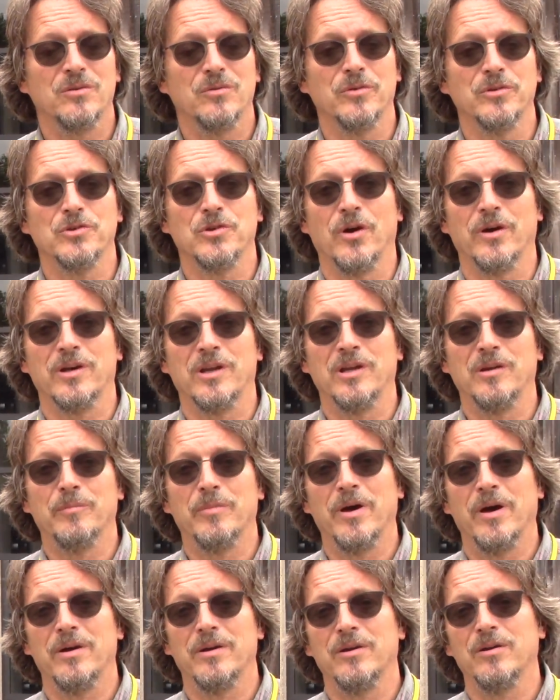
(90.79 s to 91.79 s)
We're talking
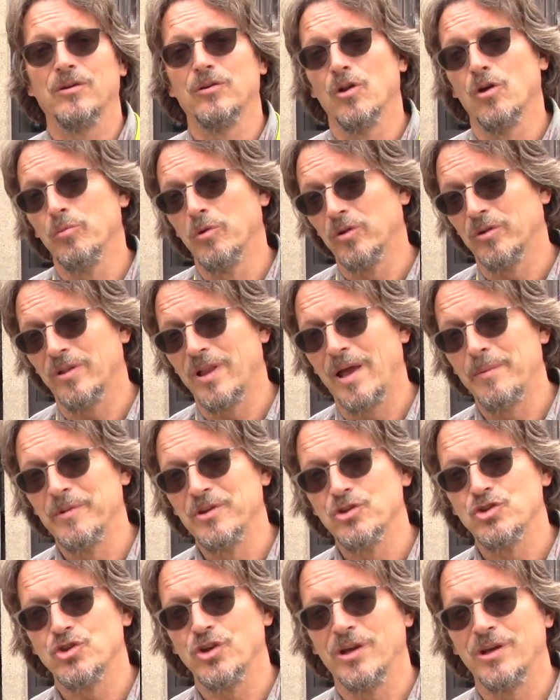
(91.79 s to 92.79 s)
about global
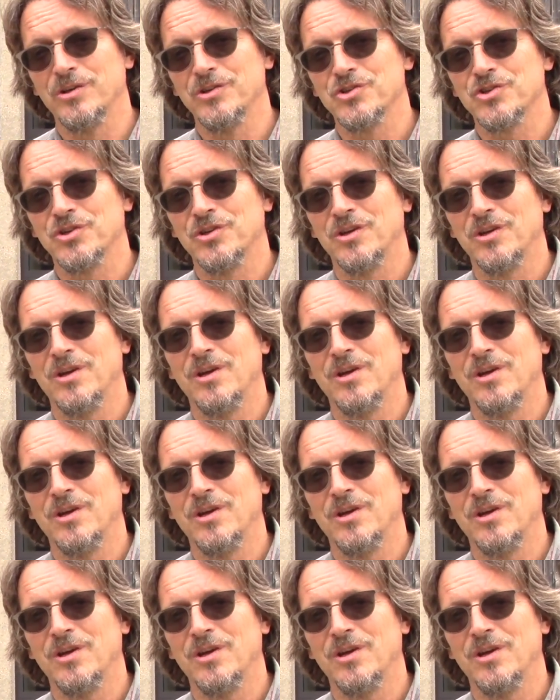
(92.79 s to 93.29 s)
climate change.